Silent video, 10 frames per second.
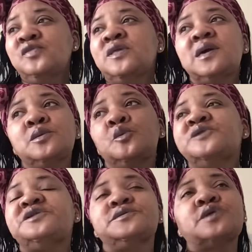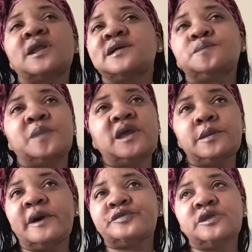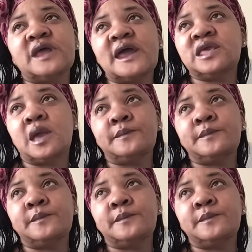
Then when she was trying to explain about the daddy,